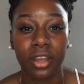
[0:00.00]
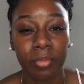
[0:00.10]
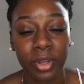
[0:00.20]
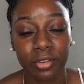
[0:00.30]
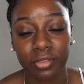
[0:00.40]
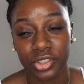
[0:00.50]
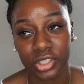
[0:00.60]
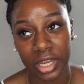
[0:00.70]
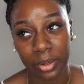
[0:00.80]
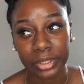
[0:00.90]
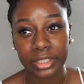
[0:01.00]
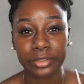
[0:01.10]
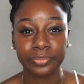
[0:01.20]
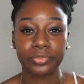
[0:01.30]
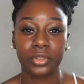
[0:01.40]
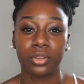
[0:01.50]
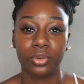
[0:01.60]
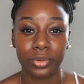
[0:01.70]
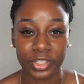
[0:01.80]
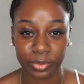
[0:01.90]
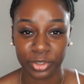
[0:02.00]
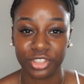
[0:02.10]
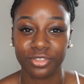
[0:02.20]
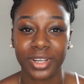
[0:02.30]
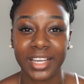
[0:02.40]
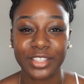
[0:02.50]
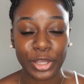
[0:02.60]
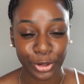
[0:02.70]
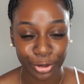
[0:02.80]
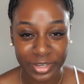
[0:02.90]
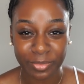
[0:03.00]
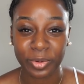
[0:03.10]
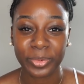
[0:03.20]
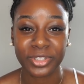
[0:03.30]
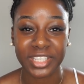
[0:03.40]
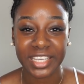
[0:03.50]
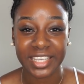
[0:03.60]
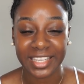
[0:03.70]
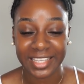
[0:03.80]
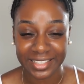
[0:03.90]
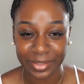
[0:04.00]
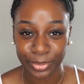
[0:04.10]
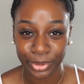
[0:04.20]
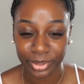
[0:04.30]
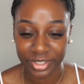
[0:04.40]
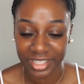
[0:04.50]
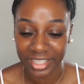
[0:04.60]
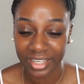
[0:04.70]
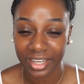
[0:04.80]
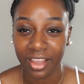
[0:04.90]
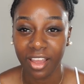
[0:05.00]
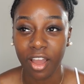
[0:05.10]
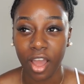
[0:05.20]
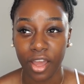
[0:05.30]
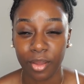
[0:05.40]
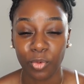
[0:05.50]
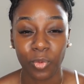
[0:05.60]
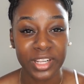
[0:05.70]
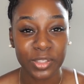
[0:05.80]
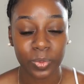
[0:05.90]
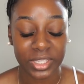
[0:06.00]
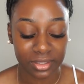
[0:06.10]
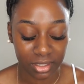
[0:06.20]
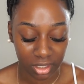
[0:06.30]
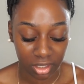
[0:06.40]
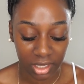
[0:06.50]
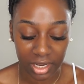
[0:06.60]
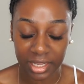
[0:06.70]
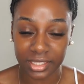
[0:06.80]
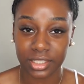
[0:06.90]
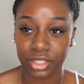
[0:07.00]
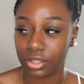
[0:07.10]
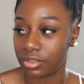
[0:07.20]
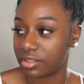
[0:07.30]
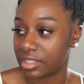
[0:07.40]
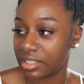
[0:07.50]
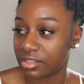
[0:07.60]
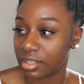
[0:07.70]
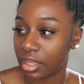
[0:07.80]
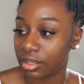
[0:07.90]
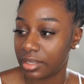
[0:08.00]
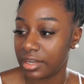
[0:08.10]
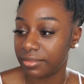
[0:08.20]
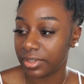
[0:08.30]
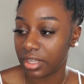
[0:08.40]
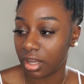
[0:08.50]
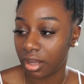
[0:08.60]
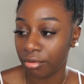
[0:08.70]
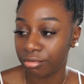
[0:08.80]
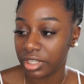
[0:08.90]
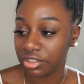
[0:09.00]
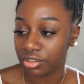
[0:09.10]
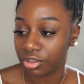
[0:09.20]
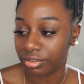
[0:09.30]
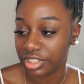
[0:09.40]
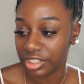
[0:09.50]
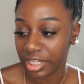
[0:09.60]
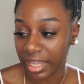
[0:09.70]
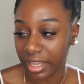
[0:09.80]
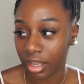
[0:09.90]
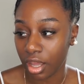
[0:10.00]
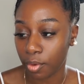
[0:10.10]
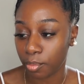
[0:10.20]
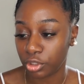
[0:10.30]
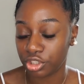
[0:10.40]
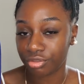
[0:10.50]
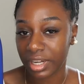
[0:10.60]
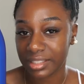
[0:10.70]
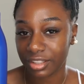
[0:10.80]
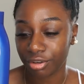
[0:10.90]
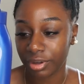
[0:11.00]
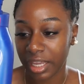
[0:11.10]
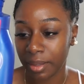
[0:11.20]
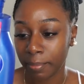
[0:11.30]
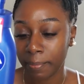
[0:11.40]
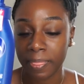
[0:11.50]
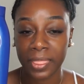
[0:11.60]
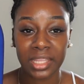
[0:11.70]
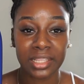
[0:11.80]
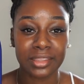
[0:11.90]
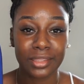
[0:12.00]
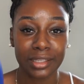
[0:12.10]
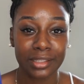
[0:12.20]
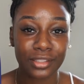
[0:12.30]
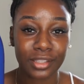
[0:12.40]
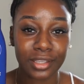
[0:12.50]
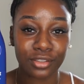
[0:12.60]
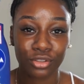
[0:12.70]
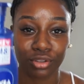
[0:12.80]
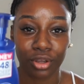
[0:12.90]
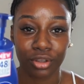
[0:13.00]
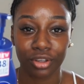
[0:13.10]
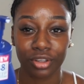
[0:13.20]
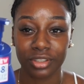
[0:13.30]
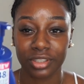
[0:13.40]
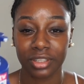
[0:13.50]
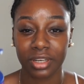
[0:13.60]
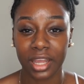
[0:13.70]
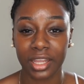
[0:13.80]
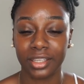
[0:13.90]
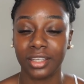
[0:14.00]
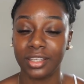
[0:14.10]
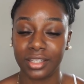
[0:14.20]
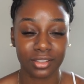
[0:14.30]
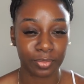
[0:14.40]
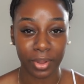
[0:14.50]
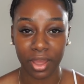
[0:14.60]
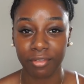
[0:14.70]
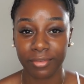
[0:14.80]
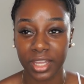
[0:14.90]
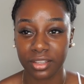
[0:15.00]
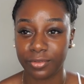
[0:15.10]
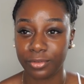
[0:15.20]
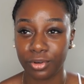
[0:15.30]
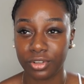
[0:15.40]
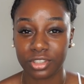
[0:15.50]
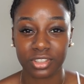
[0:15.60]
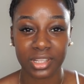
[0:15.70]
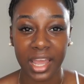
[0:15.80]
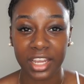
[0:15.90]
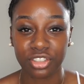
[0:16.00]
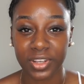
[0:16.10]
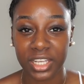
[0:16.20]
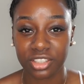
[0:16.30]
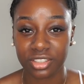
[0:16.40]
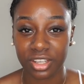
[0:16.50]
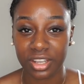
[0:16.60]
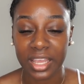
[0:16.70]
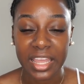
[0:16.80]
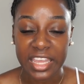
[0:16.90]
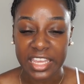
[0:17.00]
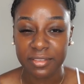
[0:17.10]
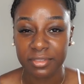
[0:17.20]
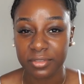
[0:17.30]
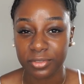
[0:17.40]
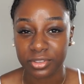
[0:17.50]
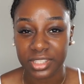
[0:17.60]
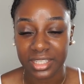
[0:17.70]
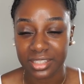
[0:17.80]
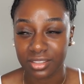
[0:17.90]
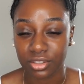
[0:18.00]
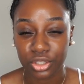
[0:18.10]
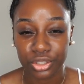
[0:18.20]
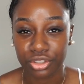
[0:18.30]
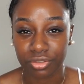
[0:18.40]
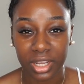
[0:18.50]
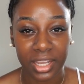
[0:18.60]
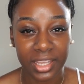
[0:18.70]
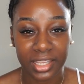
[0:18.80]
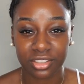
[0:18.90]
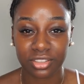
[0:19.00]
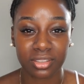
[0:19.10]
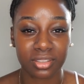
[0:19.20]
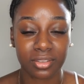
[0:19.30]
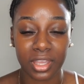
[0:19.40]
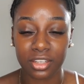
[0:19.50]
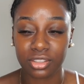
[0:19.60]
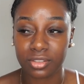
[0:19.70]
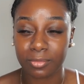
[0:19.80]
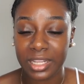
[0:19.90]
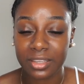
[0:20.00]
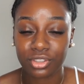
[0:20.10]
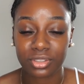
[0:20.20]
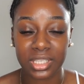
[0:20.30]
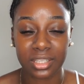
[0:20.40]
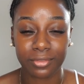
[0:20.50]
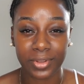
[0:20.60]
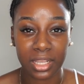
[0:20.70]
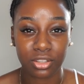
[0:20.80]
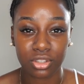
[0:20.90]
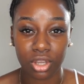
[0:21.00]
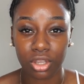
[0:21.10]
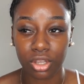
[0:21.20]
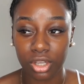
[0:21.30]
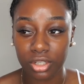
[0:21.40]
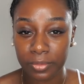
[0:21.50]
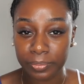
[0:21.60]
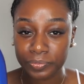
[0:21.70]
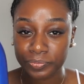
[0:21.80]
I come out of the shower always moisturize cream your body is important um, when it's winter I like to use this Nivea rich nourishing moisturizing cream this is so good like it's perfect for just hydration even if your skin isn't too dry it just it just leaves your skin feeling so good